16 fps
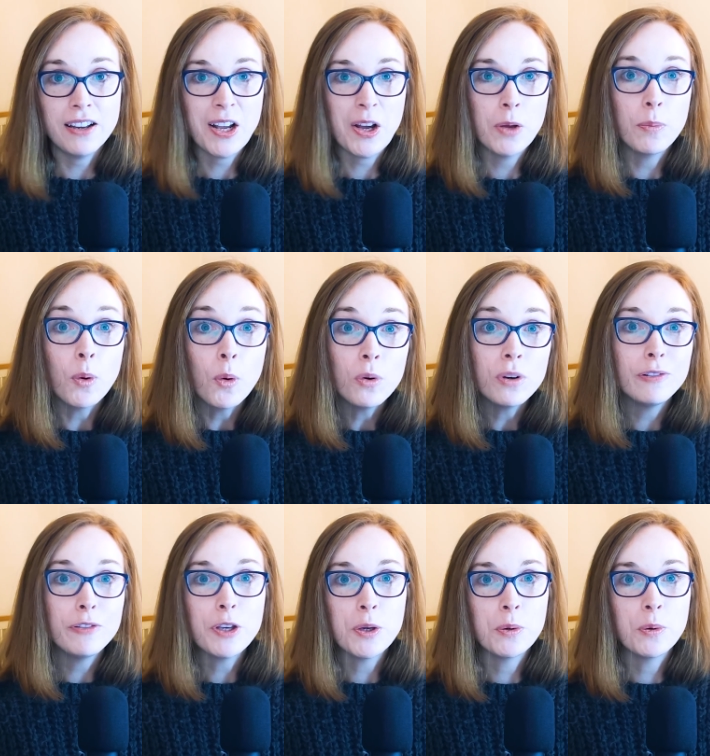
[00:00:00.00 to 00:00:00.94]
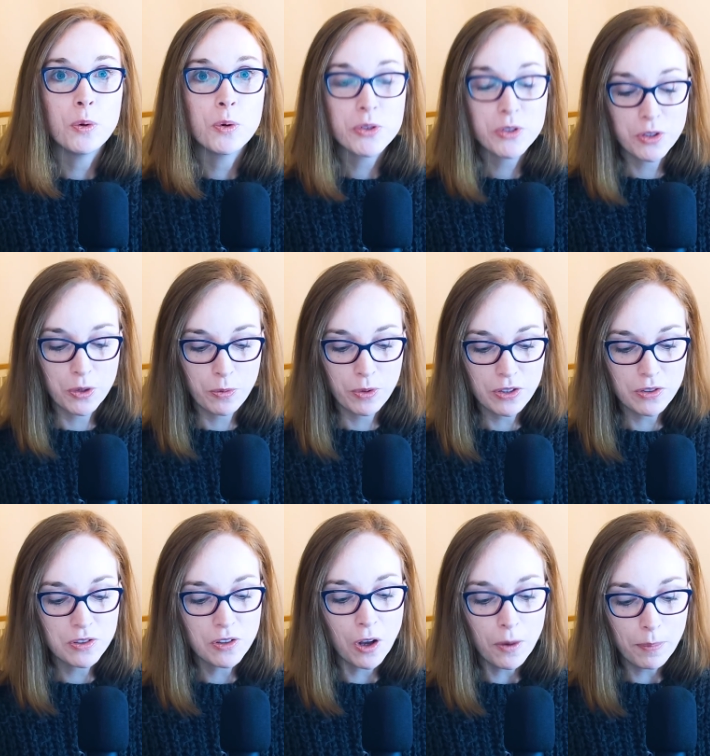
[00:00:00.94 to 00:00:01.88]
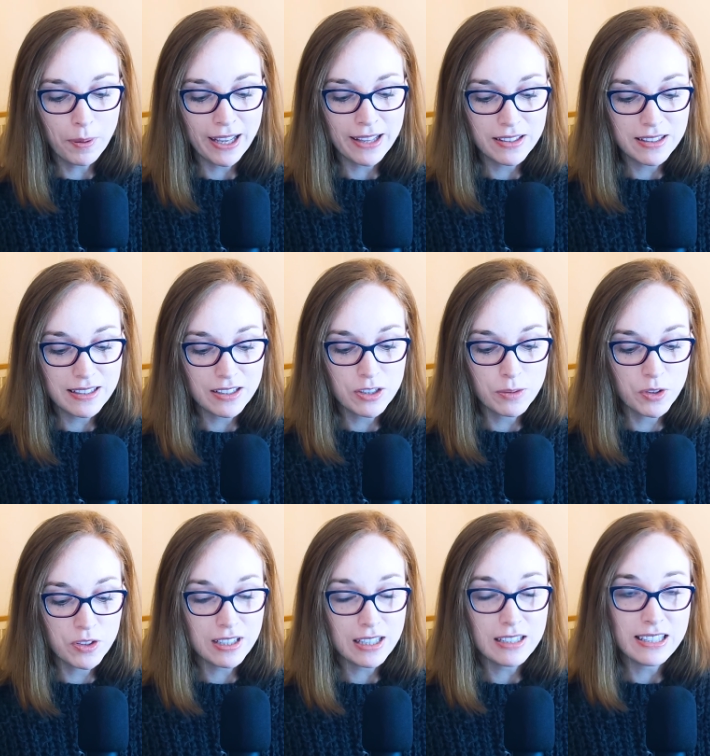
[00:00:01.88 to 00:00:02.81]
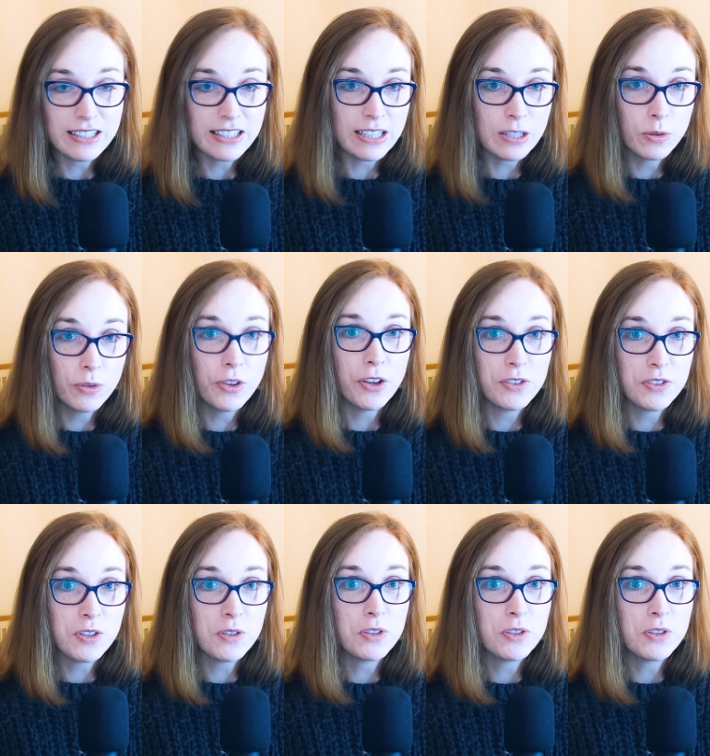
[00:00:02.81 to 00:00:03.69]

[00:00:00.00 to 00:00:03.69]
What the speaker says: I hope all of you also, when you start playing the Digimon TCG, or those you